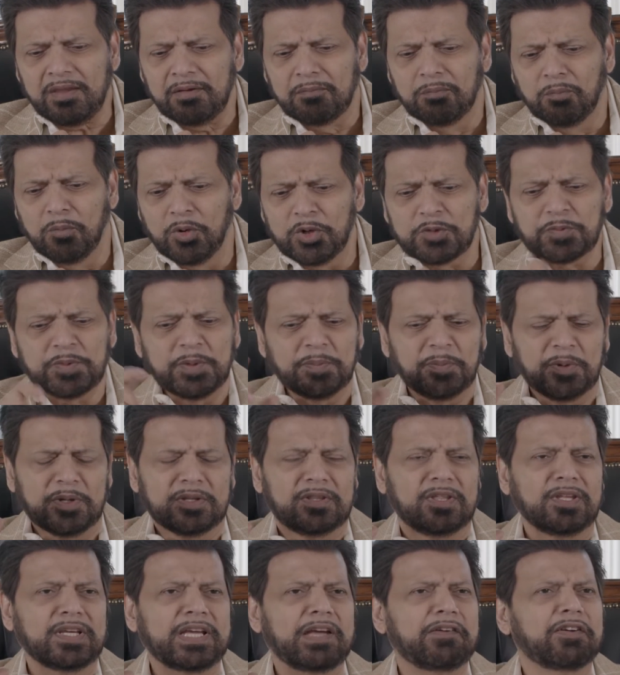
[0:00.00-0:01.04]
Most people
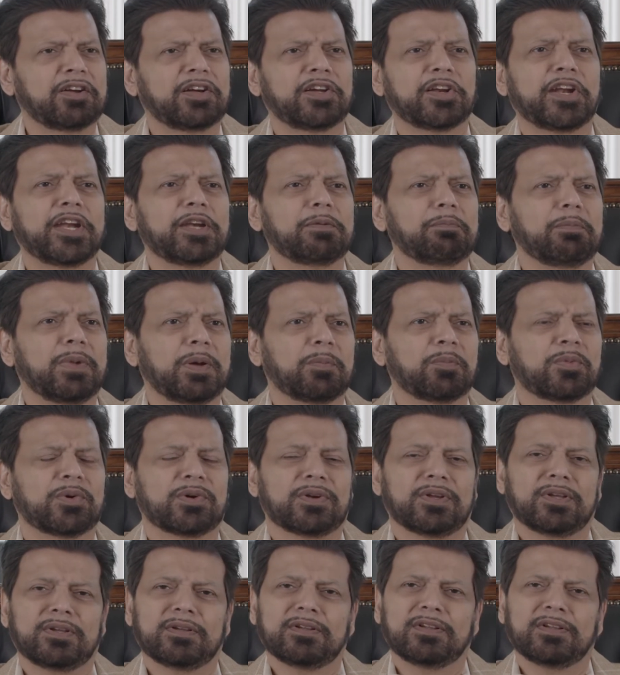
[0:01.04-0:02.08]
think I have a great memory.